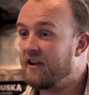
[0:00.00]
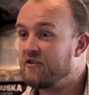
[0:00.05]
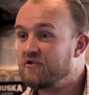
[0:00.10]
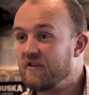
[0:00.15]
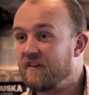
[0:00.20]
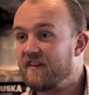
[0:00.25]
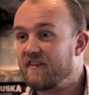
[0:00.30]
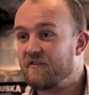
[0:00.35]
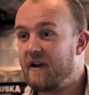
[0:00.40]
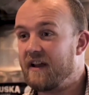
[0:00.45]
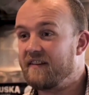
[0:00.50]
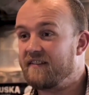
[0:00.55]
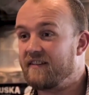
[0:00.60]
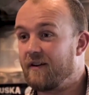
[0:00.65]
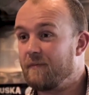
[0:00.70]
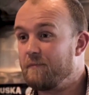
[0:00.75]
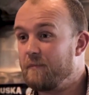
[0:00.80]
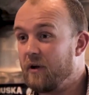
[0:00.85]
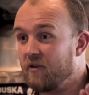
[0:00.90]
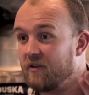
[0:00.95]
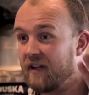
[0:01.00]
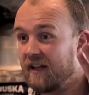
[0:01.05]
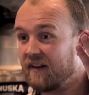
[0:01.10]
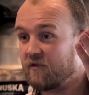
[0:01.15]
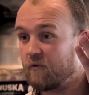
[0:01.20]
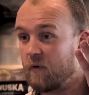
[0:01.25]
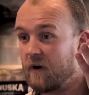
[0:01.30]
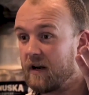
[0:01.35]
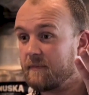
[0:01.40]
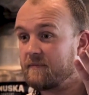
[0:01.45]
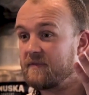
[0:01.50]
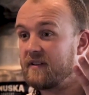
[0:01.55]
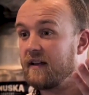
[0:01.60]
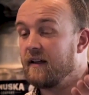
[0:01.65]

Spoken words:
interest rates on buildings went up